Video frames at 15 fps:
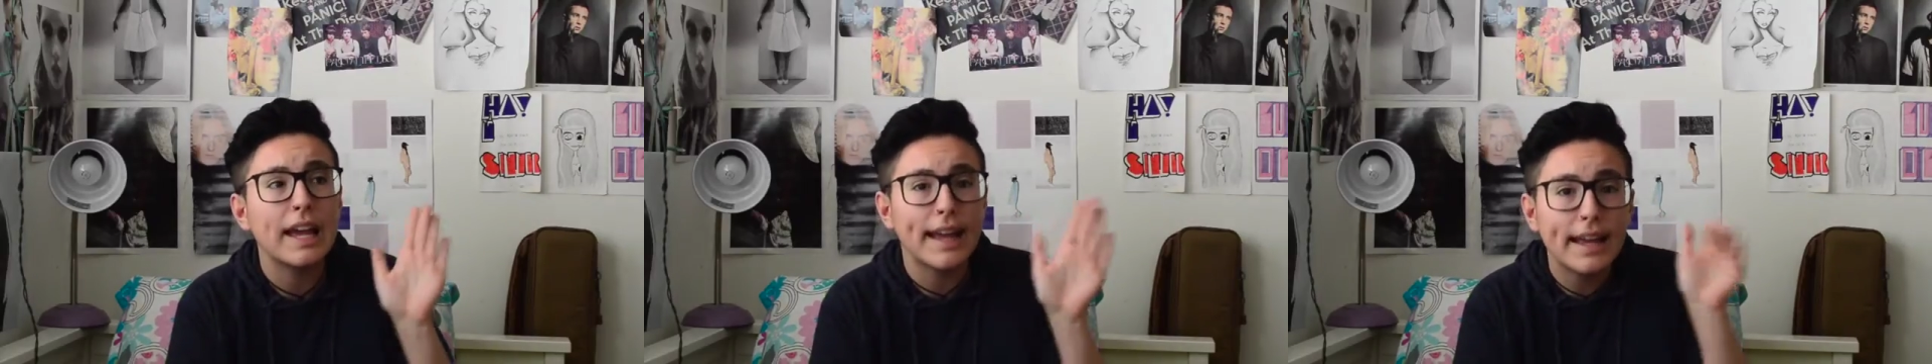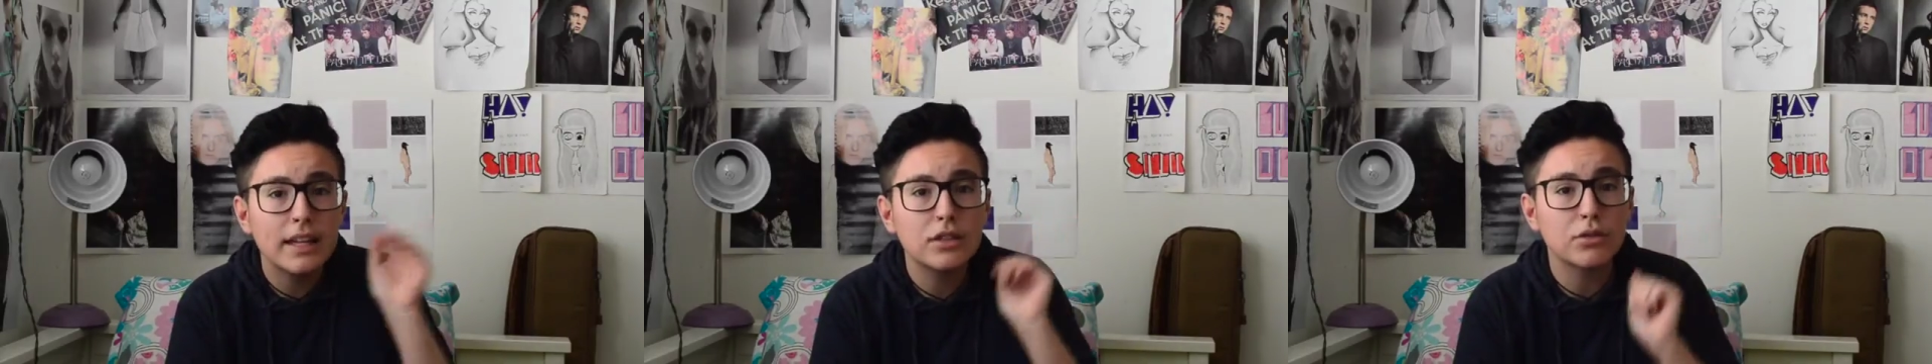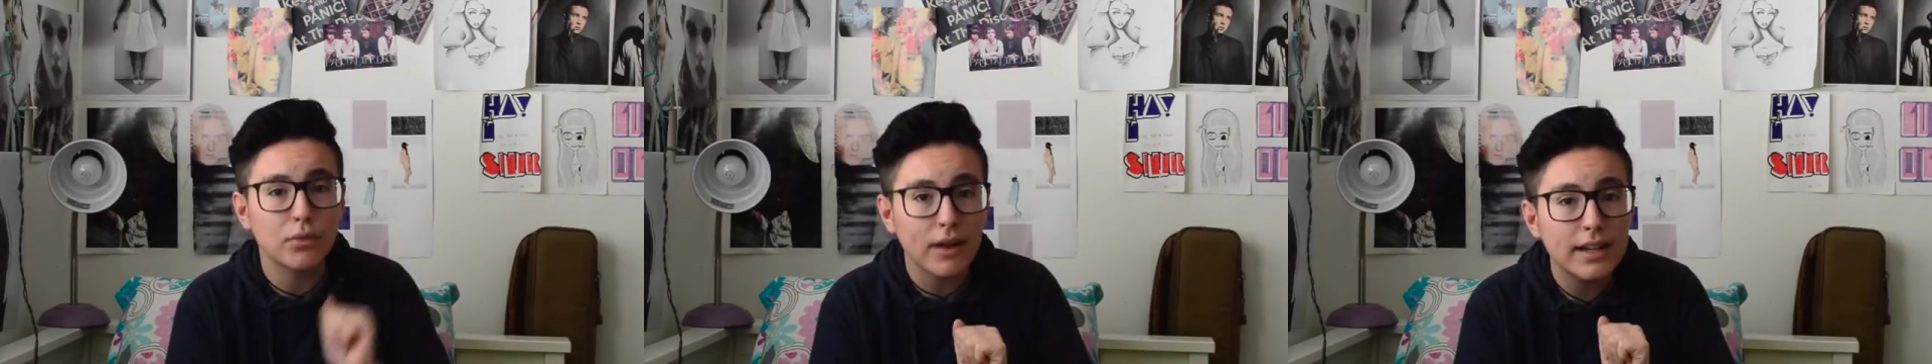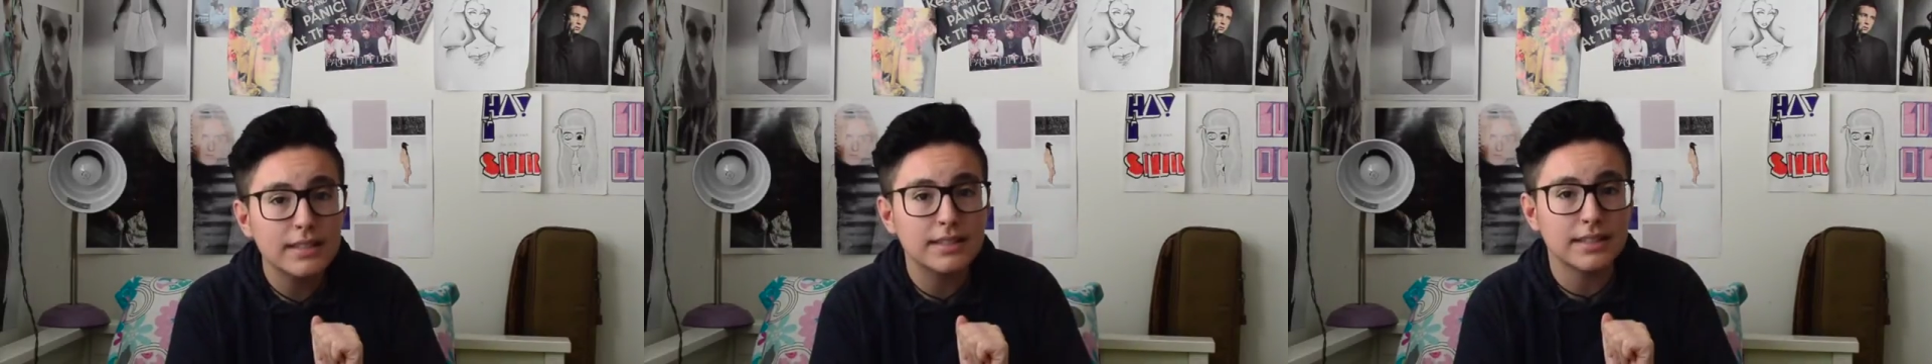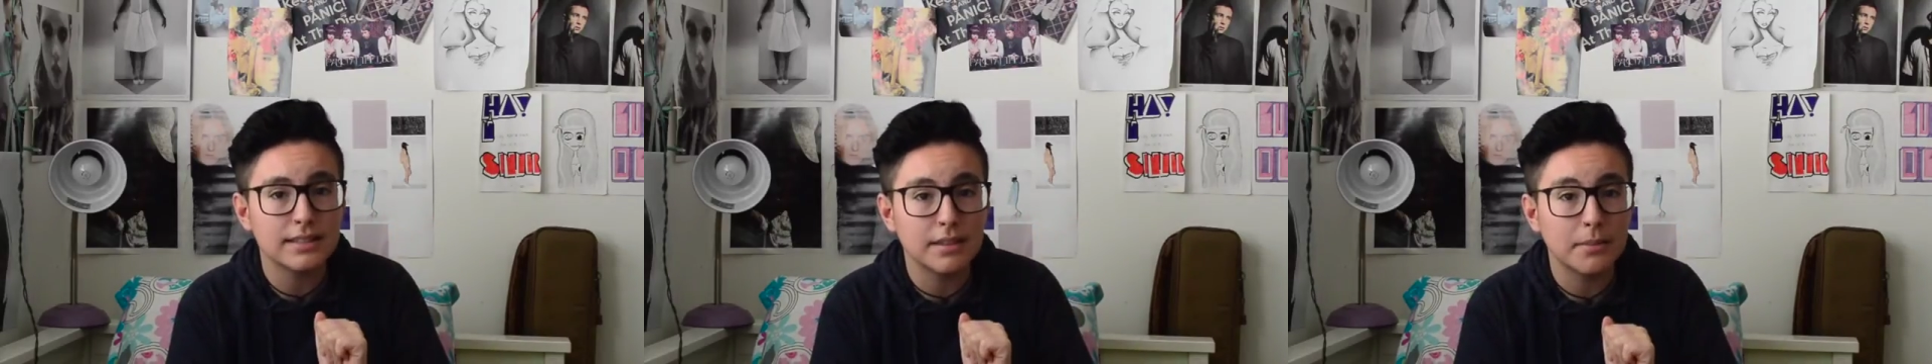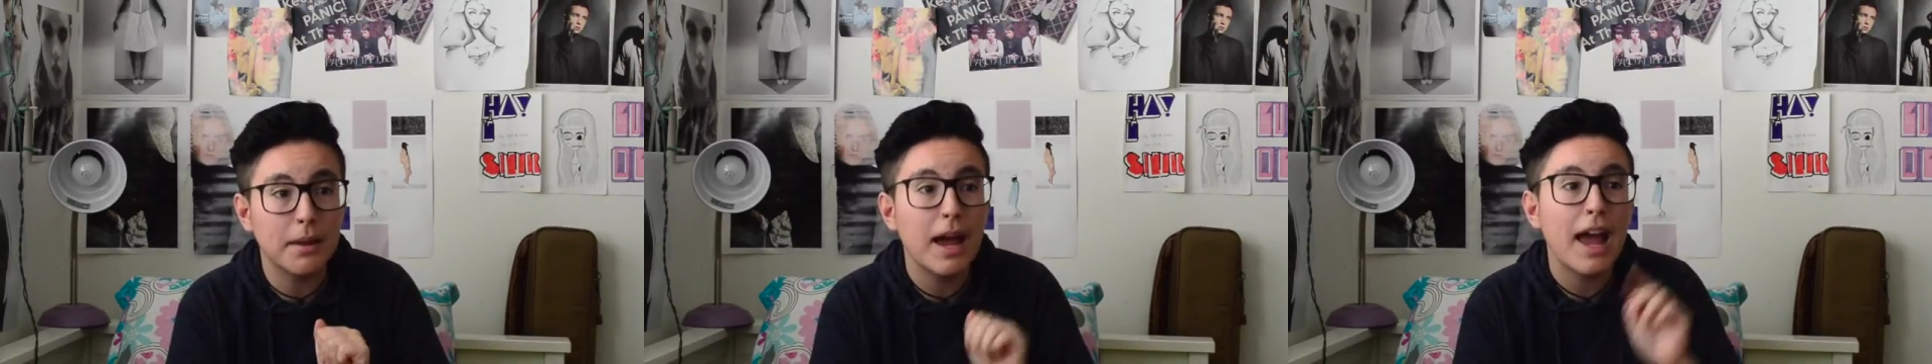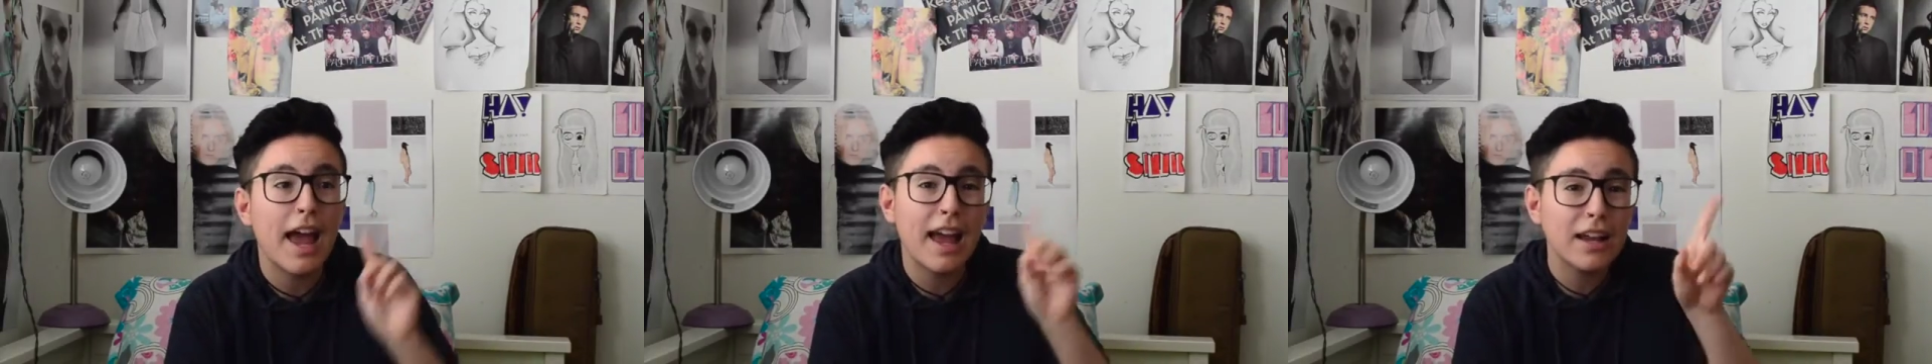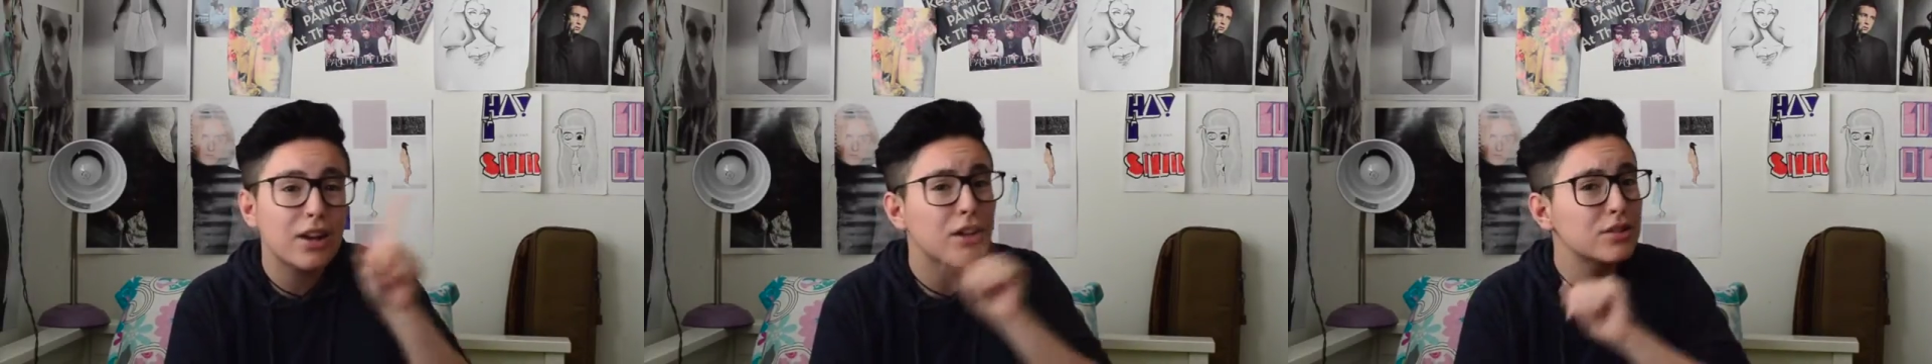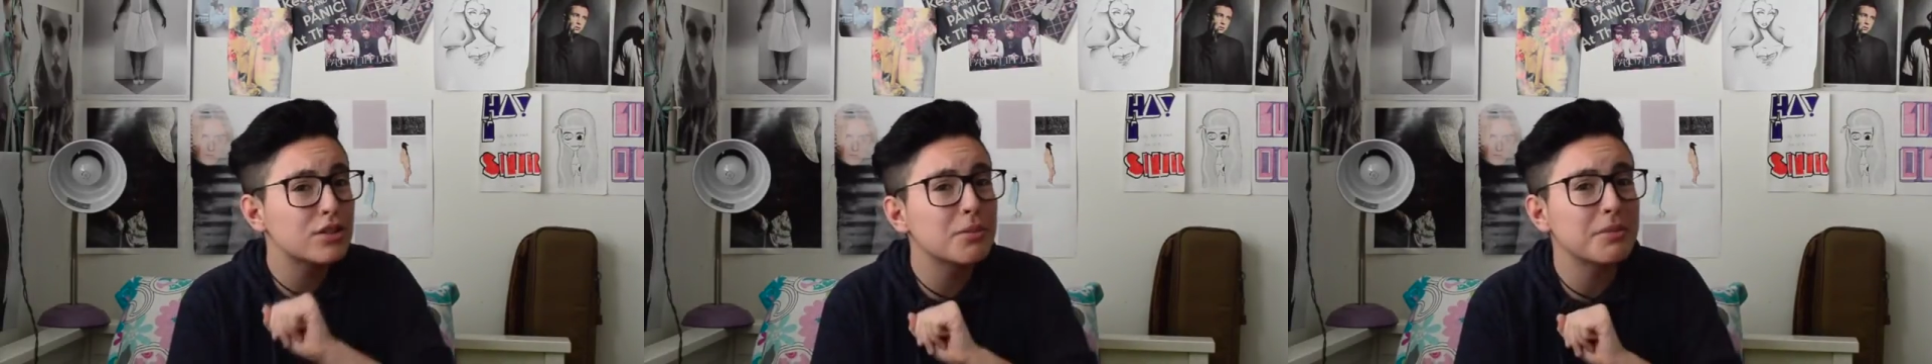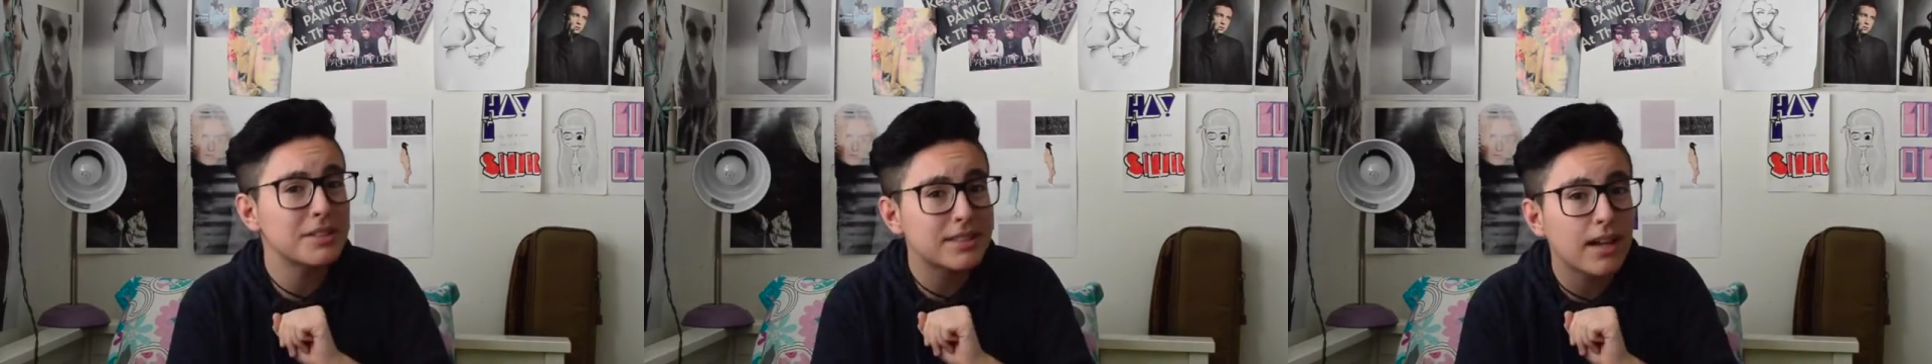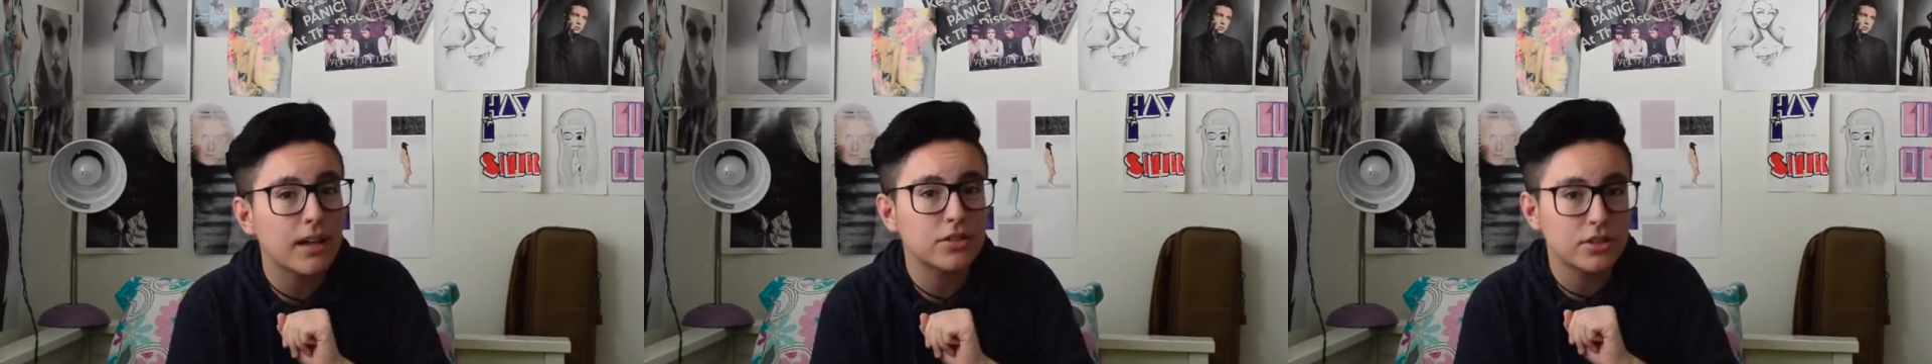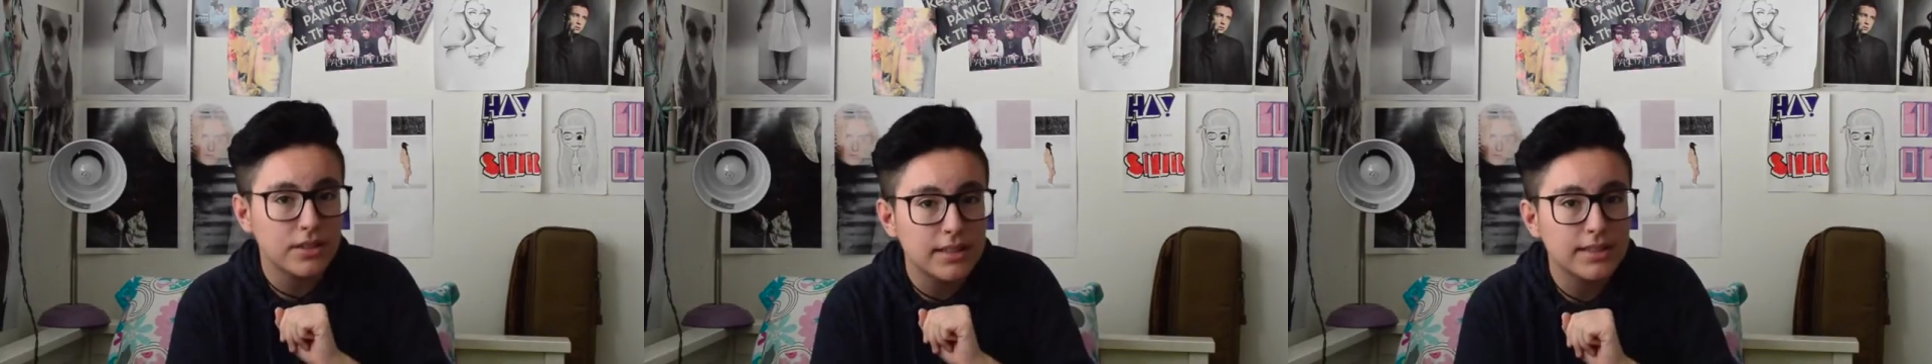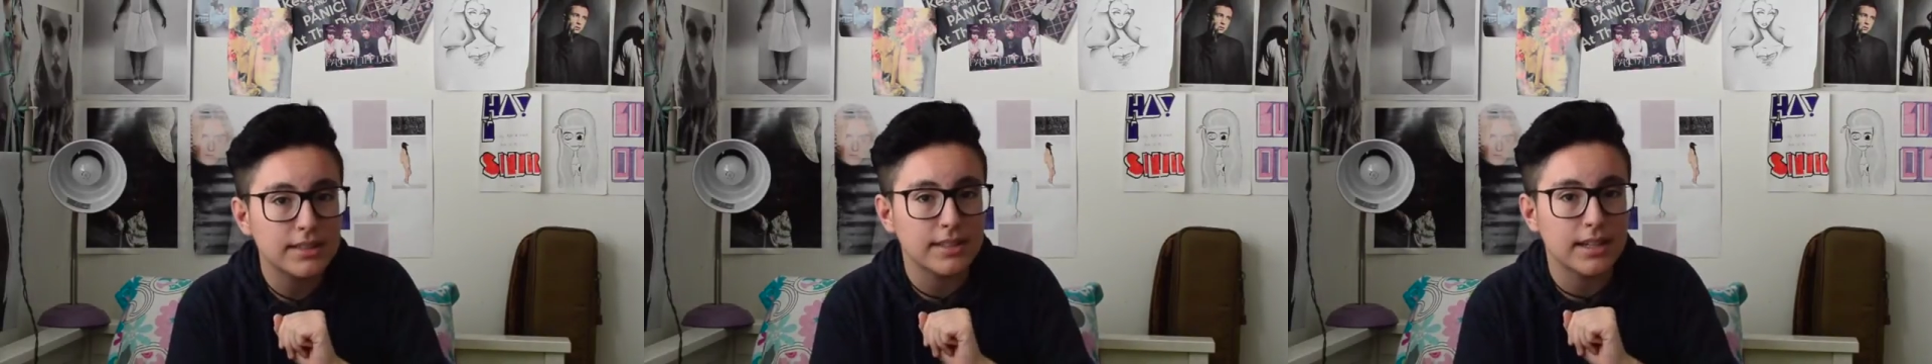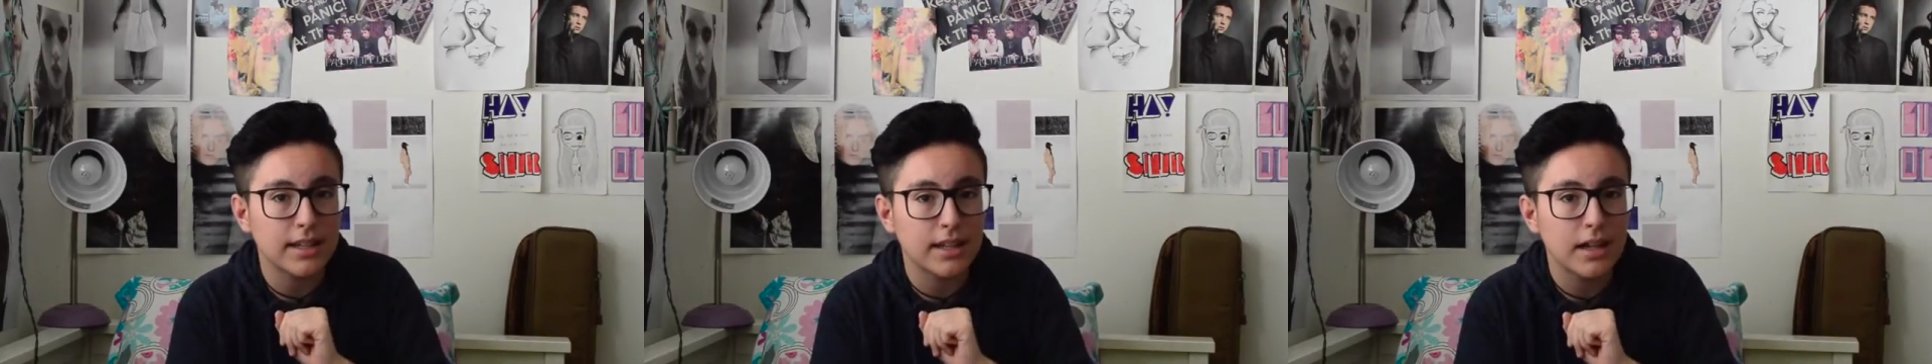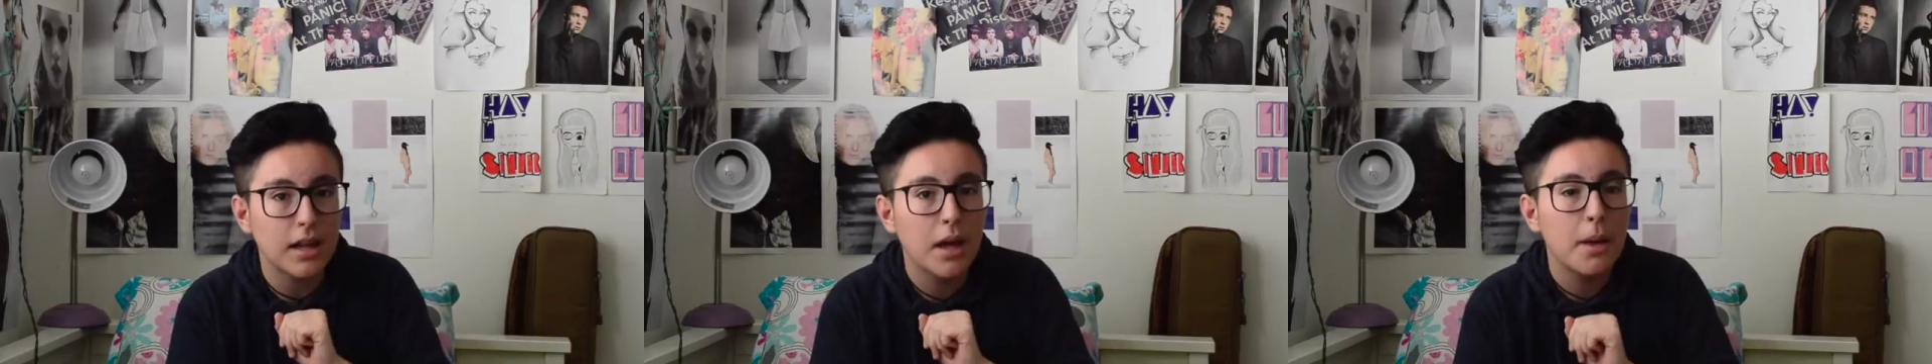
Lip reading: is racism and also misogynistic,